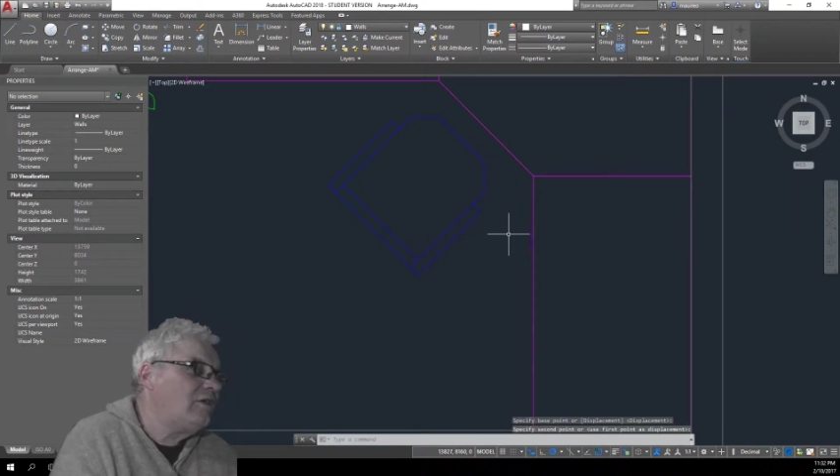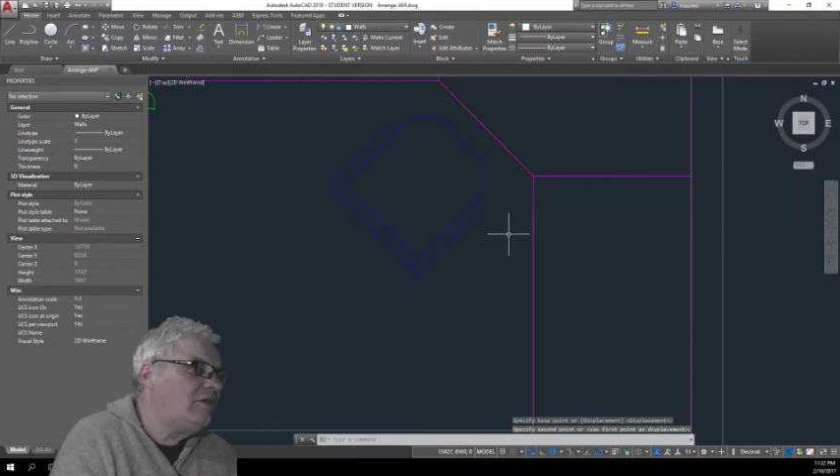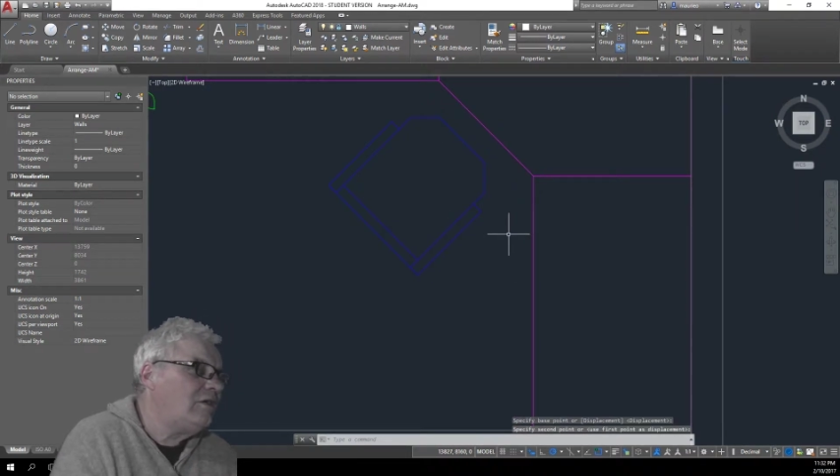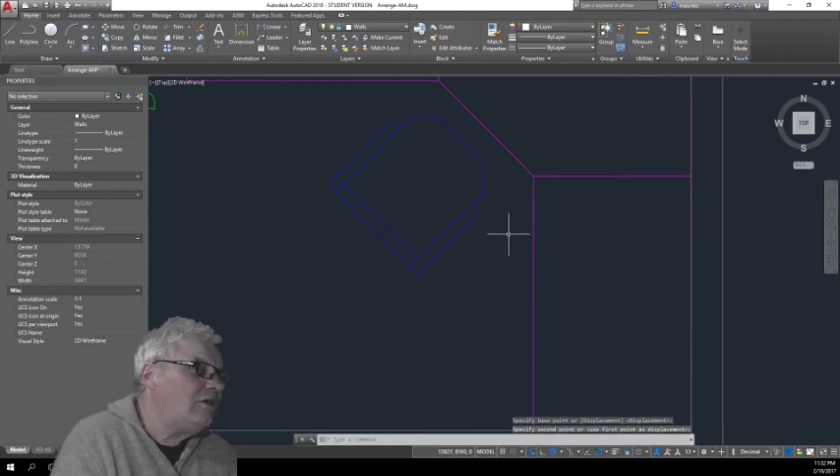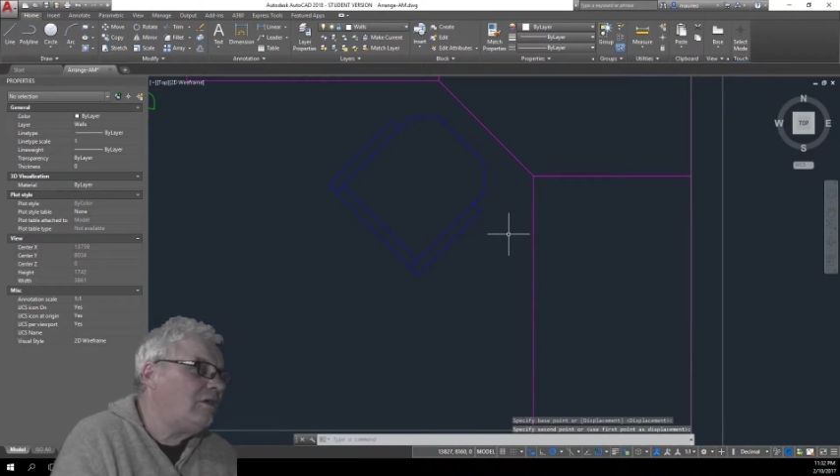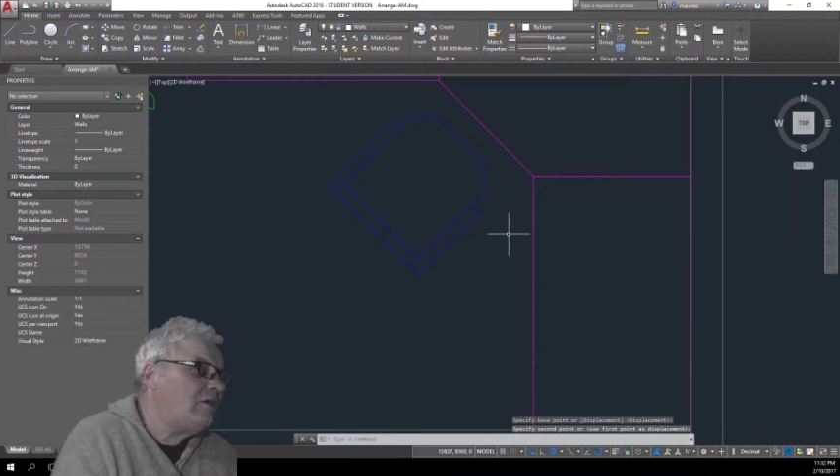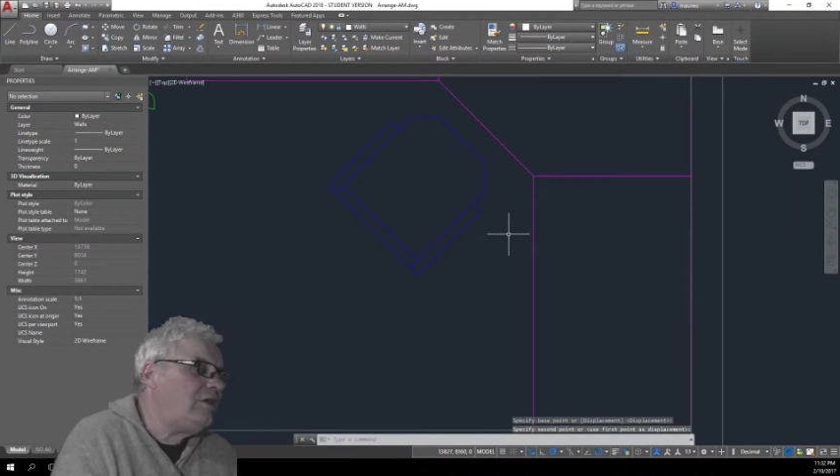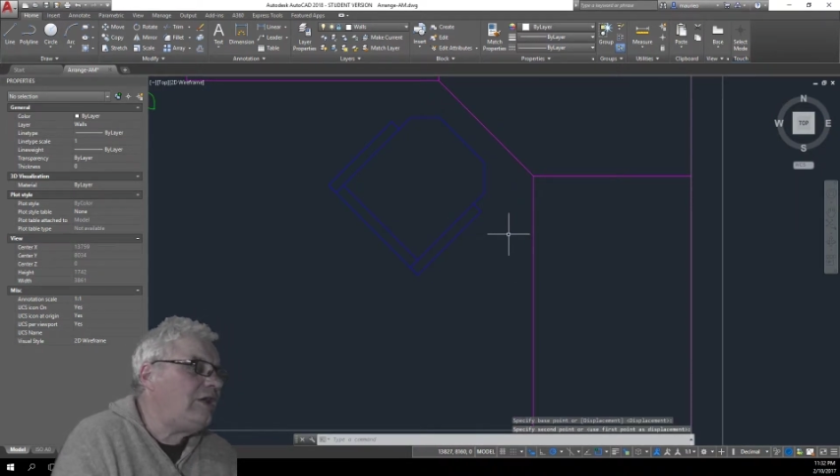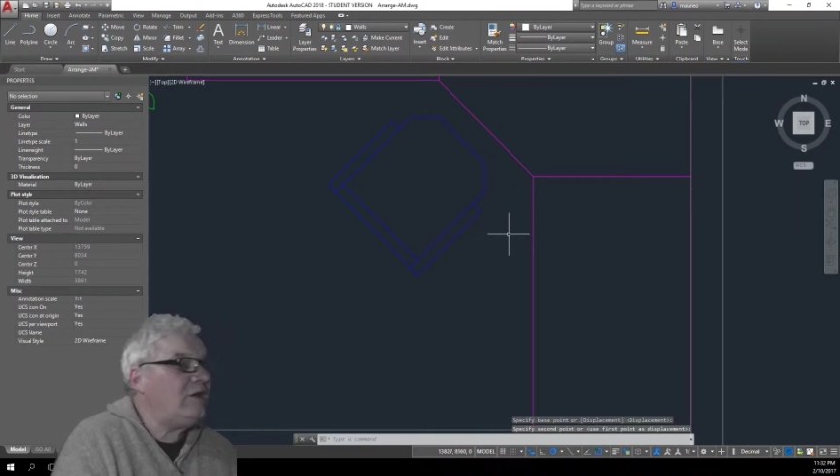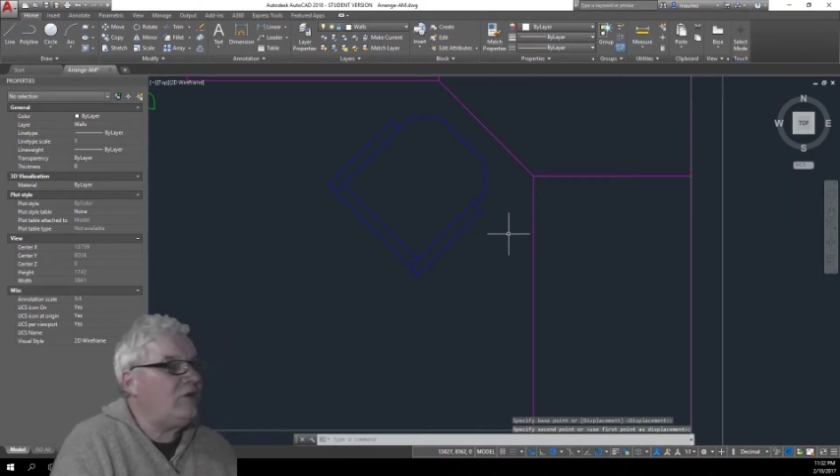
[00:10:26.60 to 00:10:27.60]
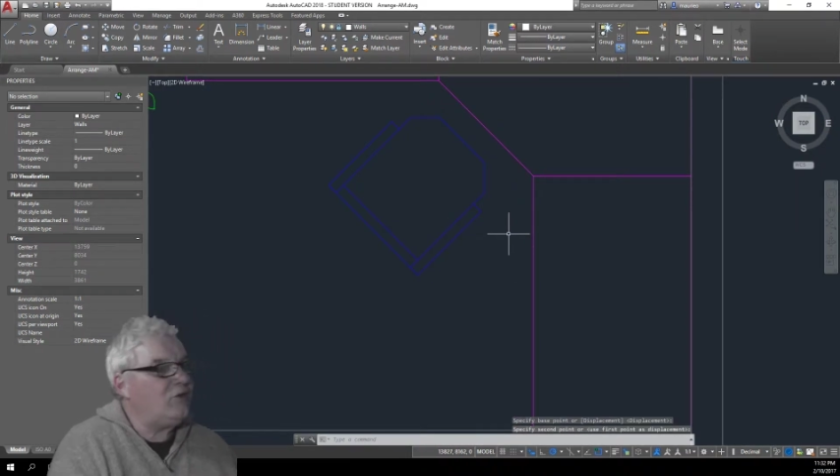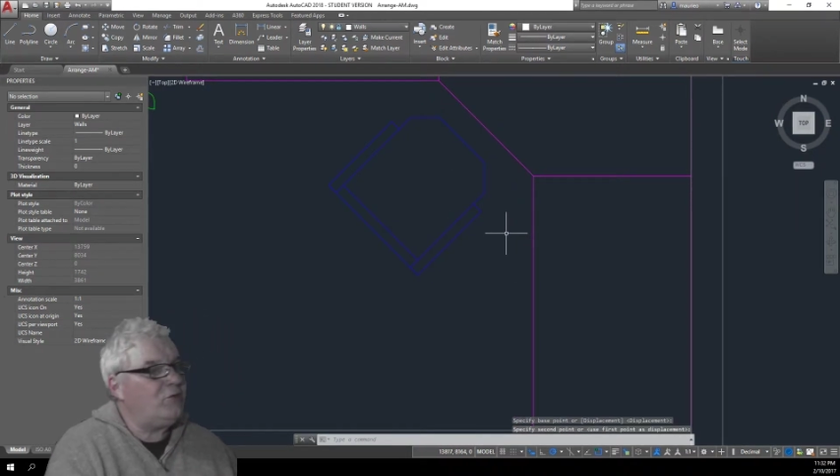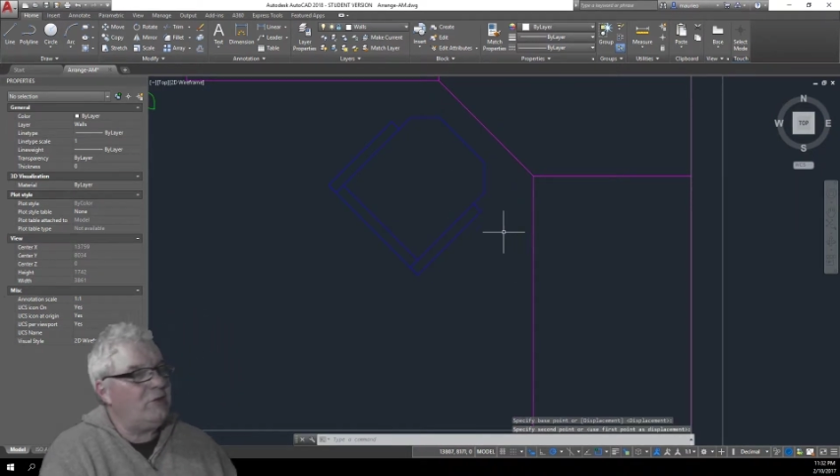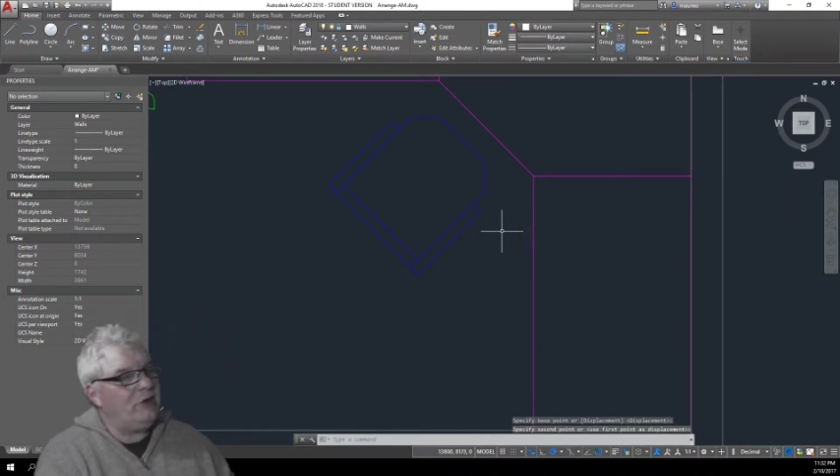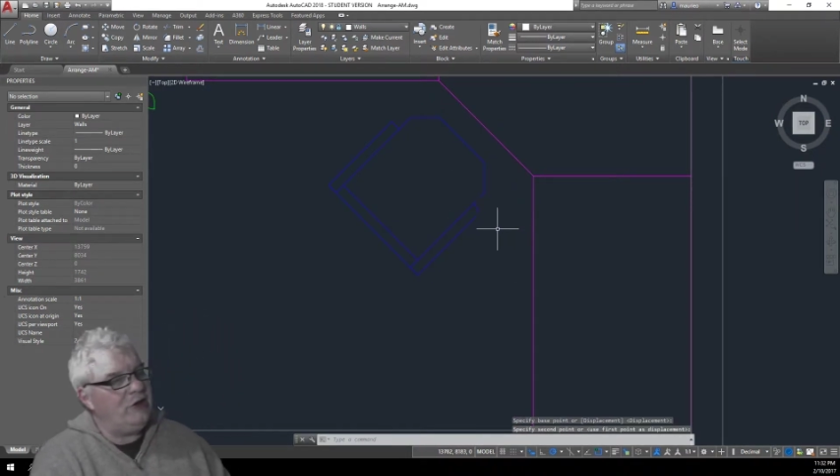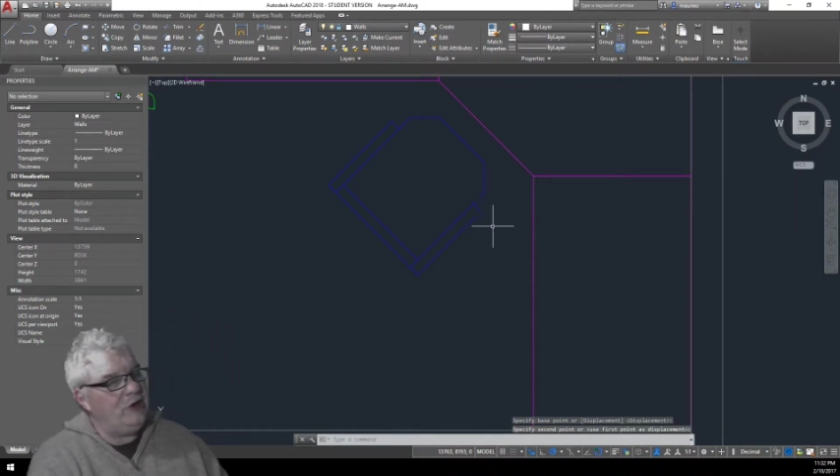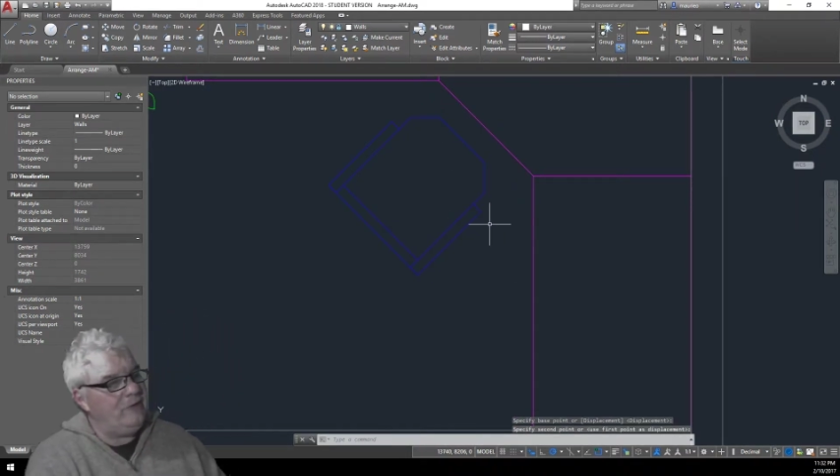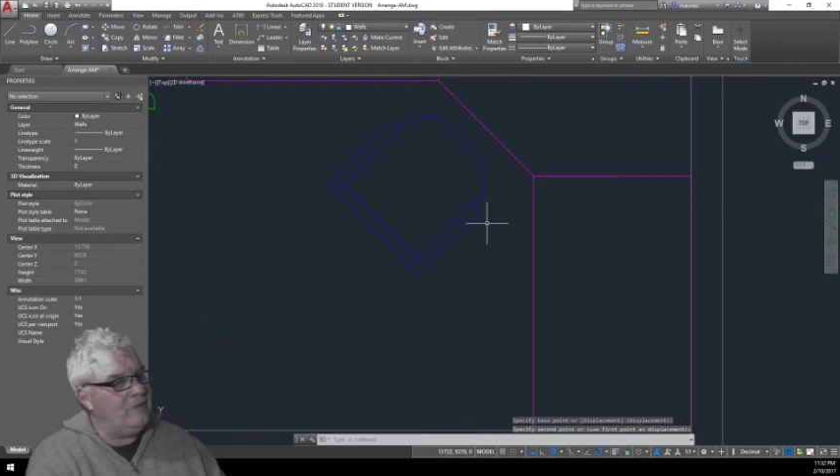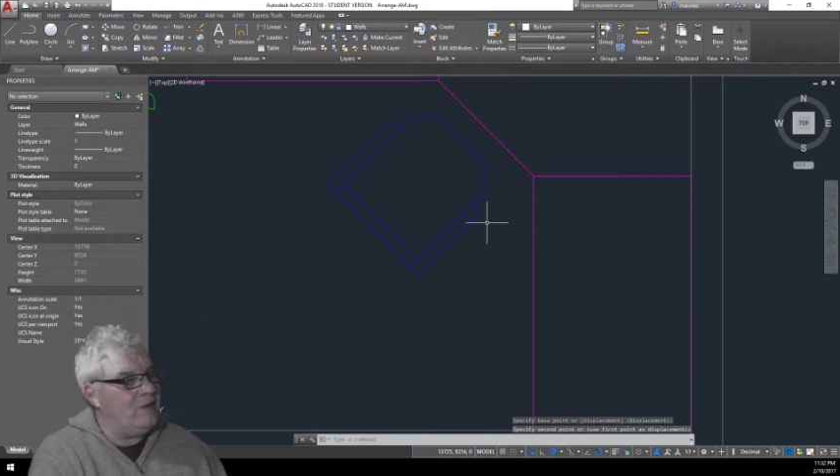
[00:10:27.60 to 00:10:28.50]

Yeah, that looks pretty good.